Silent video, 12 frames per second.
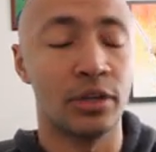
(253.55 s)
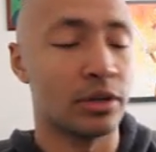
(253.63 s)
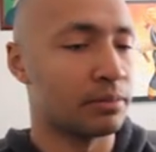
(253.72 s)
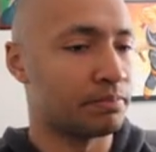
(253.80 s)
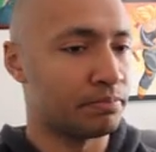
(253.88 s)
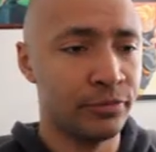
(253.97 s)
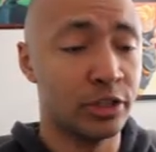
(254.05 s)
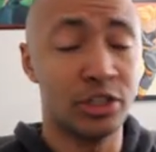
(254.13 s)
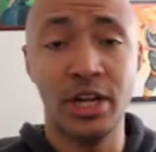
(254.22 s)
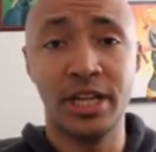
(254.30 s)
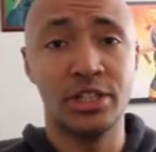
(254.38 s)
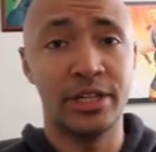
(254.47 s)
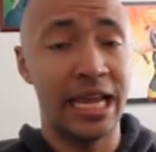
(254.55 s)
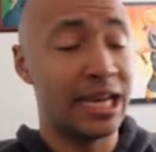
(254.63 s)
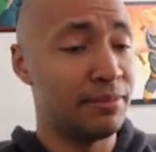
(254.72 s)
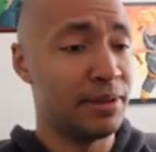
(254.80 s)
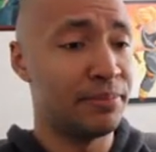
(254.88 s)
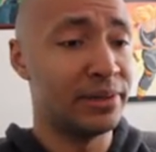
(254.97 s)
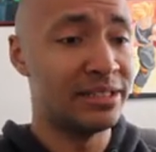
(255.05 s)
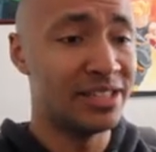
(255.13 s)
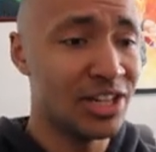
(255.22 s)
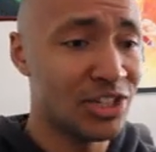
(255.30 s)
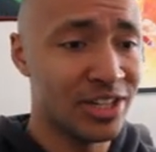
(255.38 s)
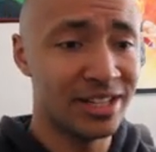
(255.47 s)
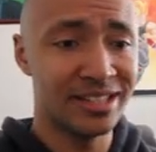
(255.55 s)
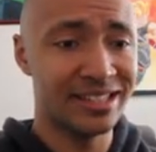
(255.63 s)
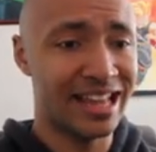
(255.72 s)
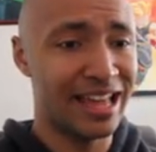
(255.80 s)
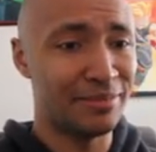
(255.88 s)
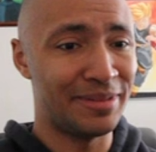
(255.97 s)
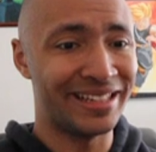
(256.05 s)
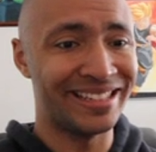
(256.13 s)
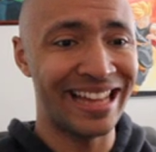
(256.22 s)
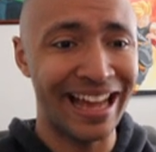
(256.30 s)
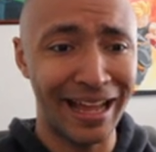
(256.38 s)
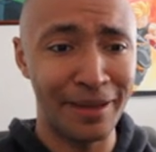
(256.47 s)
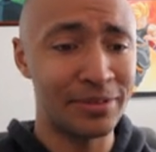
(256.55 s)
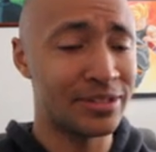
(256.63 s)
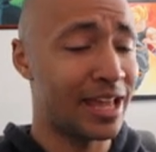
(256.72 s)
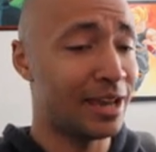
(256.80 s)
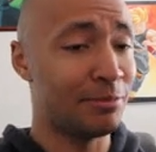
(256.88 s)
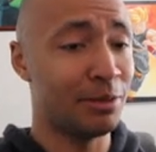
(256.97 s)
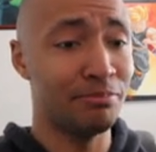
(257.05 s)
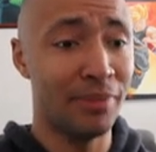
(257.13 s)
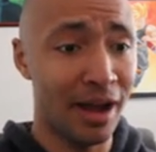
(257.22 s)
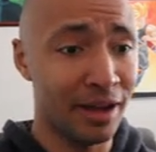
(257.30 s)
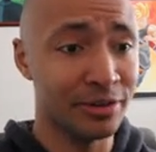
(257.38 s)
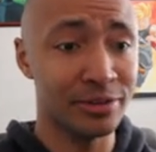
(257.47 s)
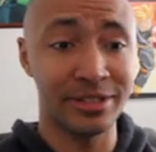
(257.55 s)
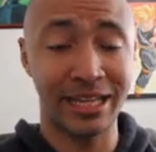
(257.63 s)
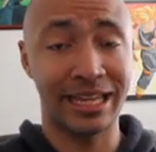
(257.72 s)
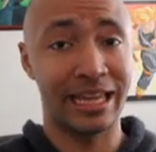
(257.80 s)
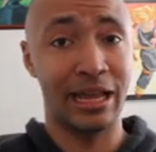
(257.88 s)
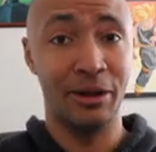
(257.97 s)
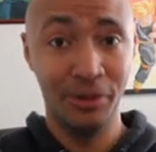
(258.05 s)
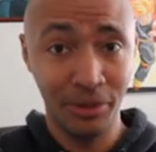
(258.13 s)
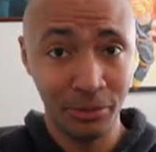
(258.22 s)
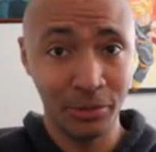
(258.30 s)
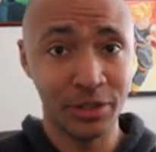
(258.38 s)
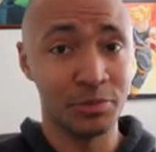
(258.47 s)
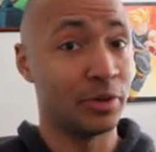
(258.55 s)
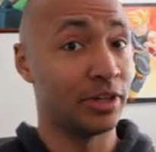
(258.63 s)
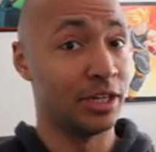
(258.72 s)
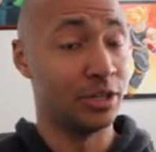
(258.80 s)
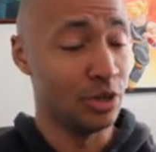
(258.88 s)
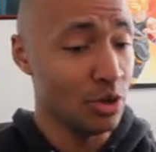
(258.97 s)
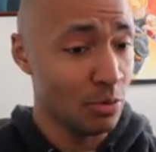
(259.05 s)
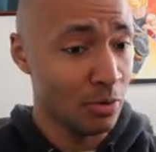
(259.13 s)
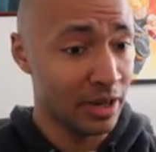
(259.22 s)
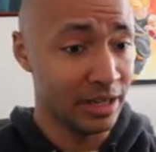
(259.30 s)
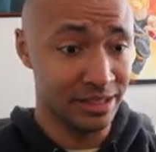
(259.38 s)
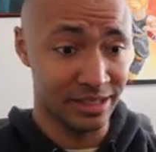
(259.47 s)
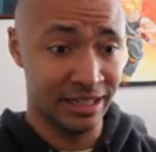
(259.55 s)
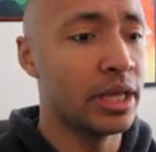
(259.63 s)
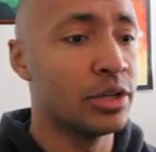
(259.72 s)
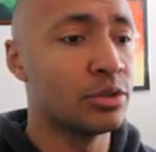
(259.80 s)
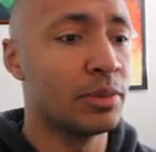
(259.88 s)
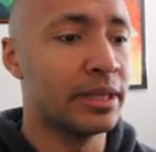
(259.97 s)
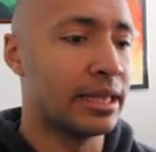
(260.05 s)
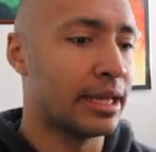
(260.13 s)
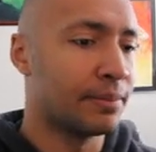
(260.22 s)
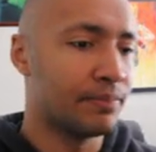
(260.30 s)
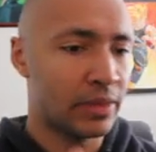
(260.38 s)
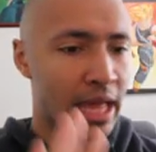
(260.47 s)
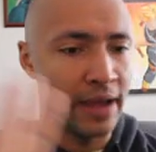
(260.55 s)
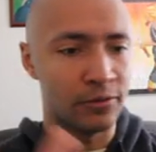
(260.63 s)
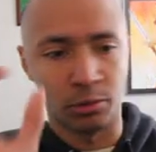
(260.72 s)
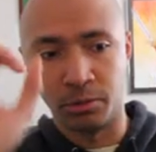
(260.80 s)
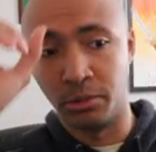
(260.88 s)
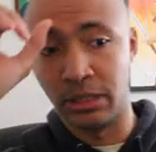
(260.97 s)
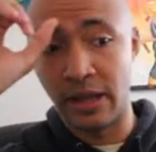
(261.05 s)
They're they're changing enemy positions, enemy types, enemy models, taking out old ones, putting in new ones. Here's one thing that everyone will